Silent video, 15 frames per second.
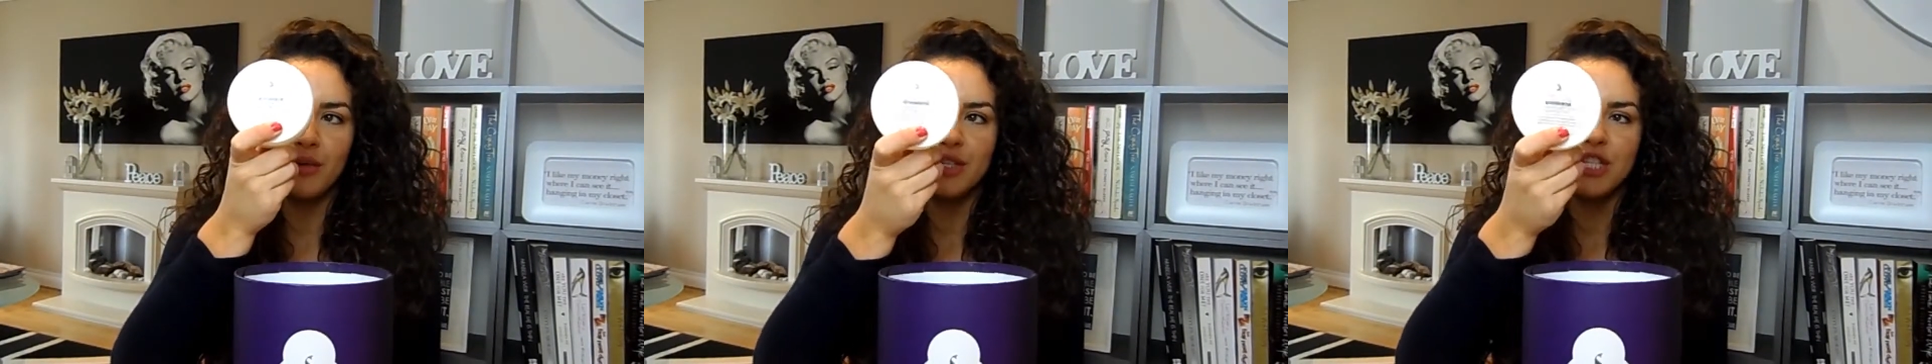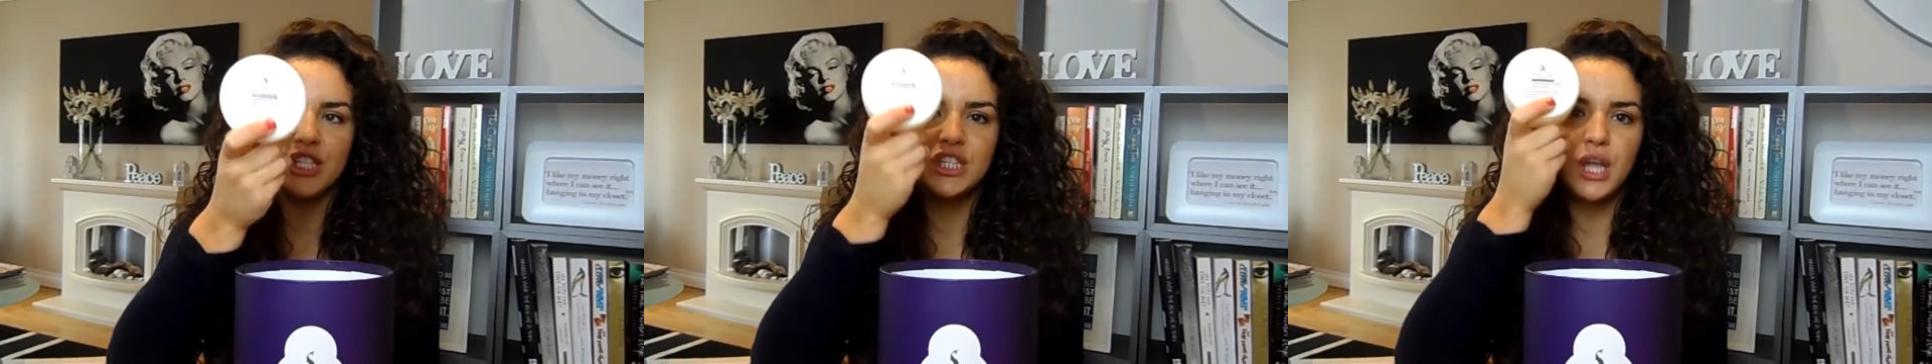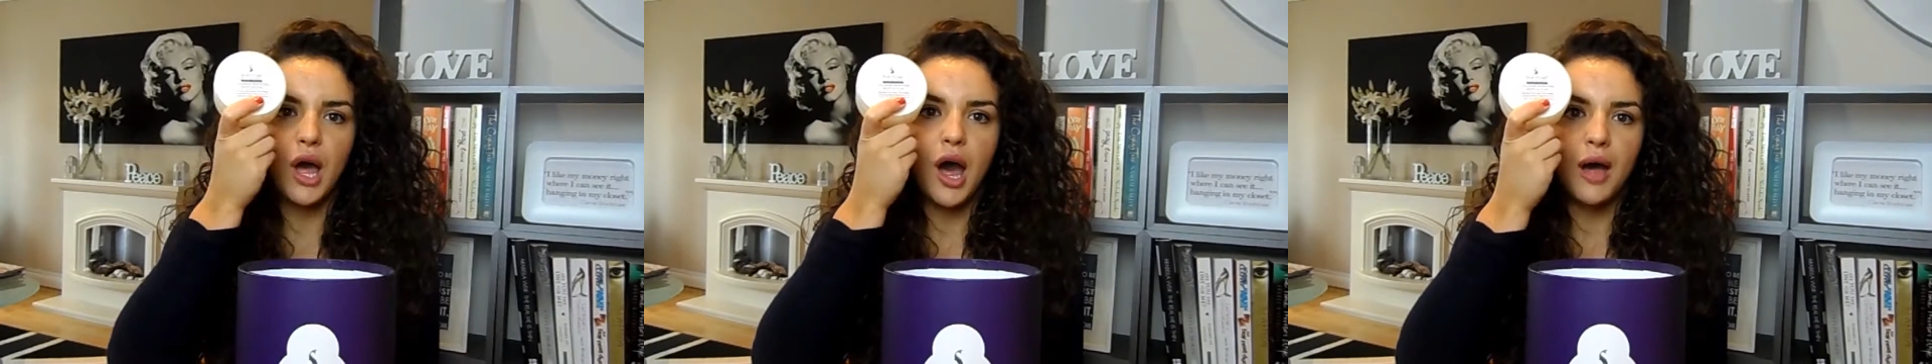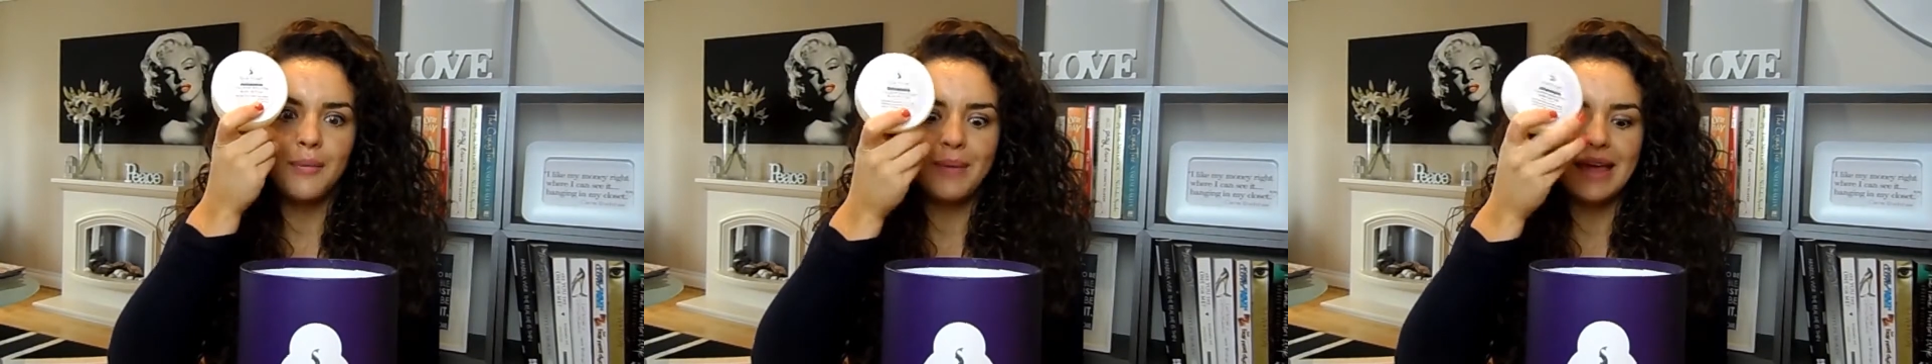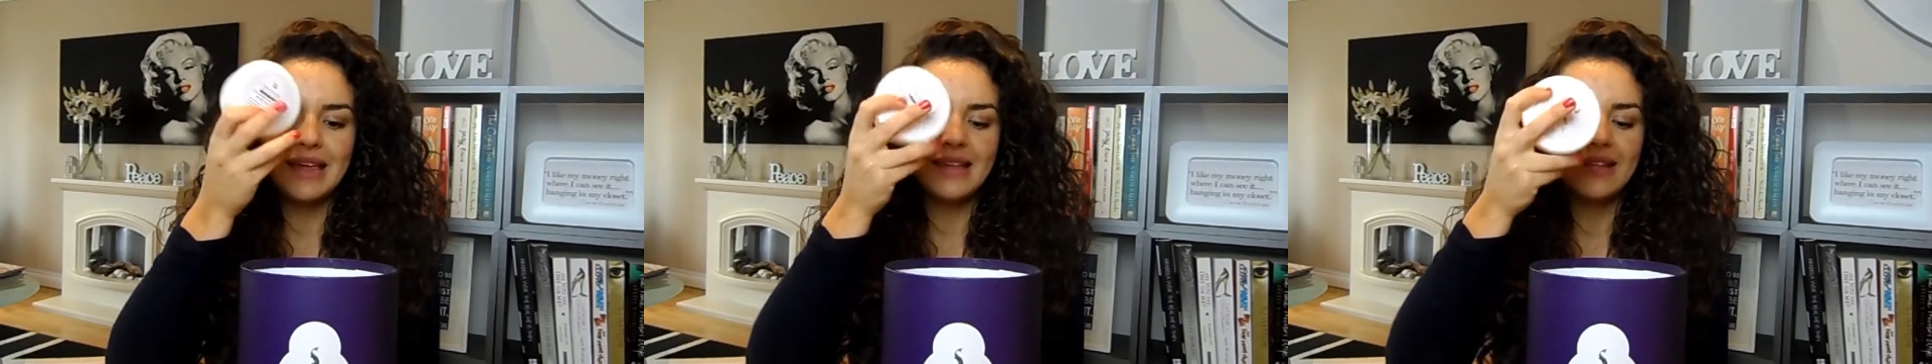which is
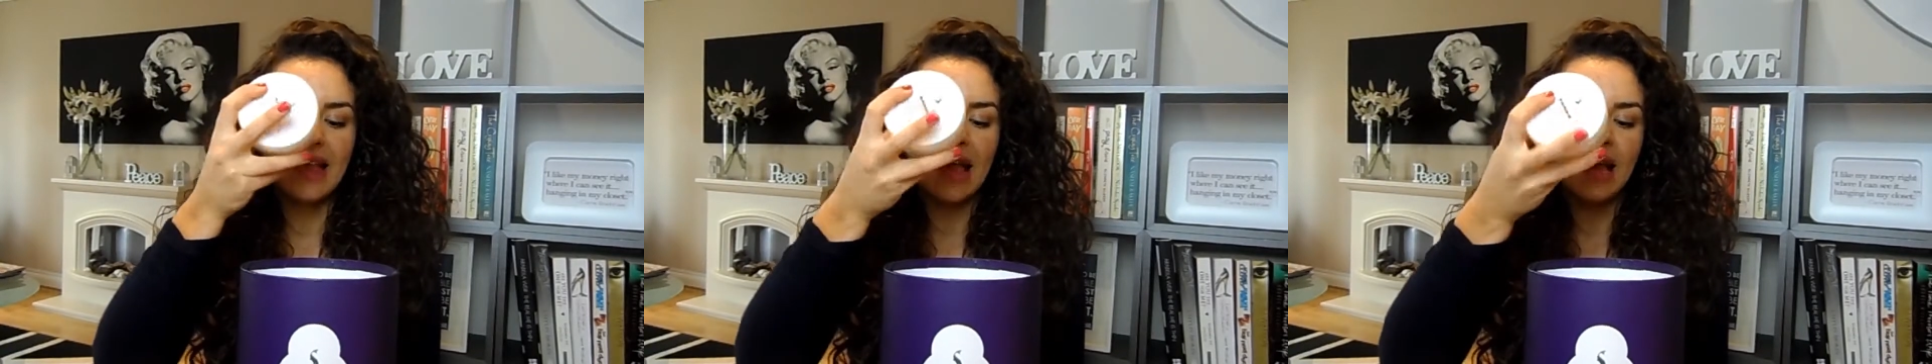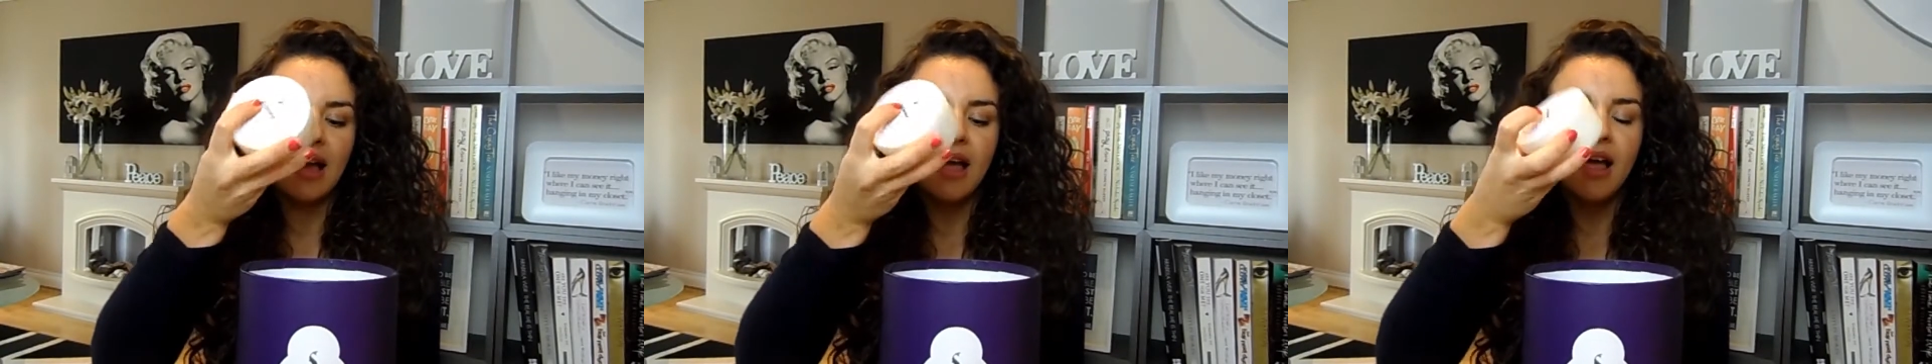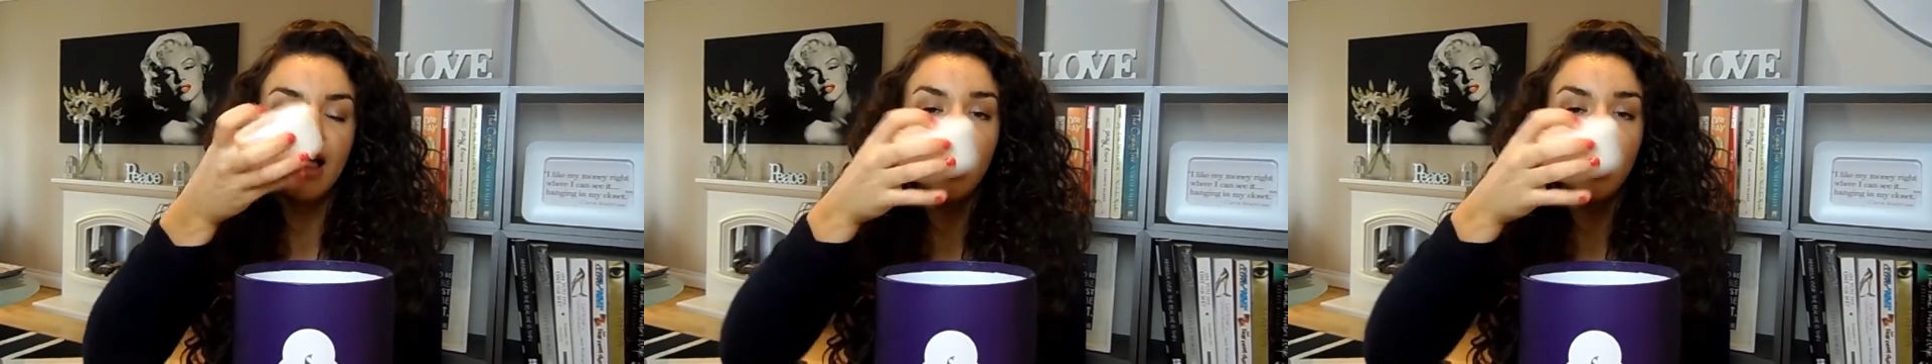amazing.